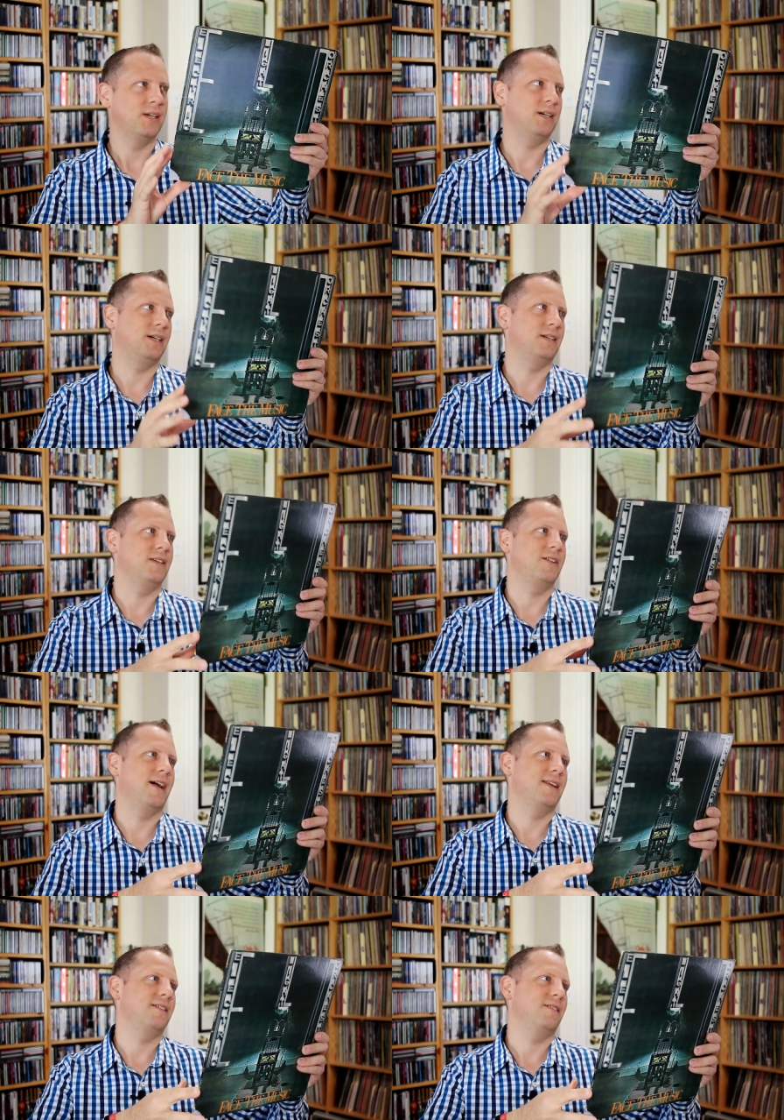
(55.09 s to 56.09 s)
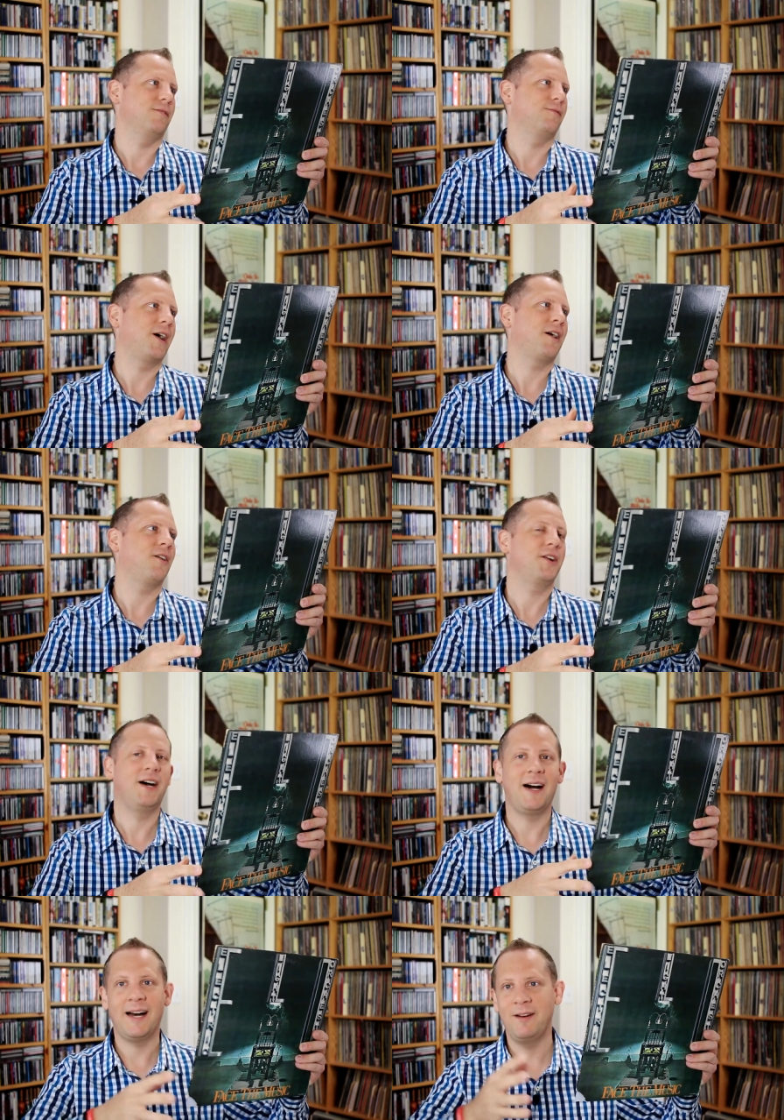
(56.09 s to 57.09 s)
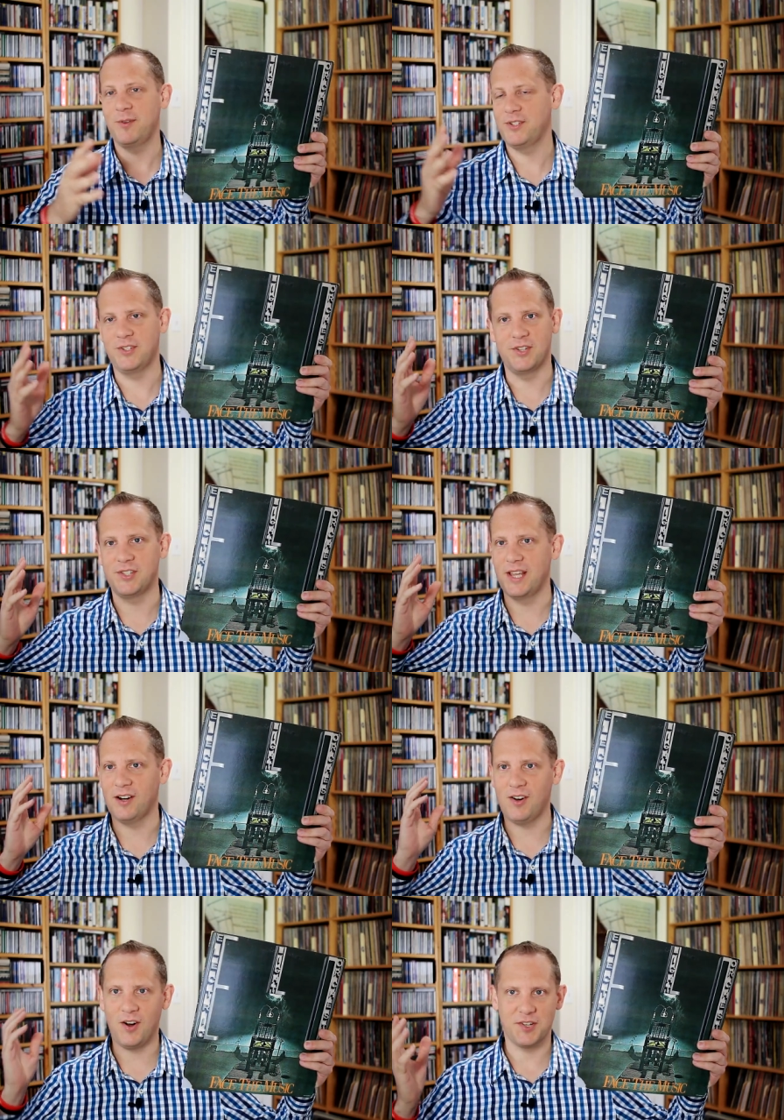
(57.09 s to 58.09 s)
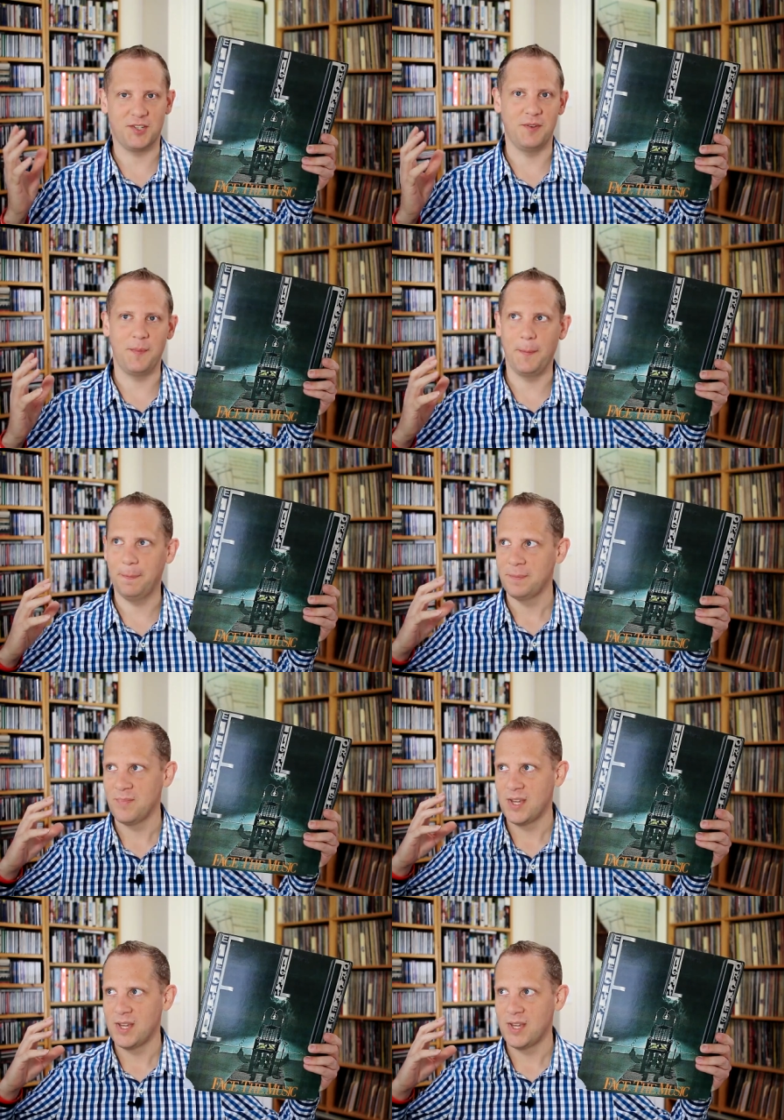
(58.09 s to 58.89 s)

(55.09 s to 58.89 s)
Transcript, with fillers: You got, you know, Fire on High, which is just that awesome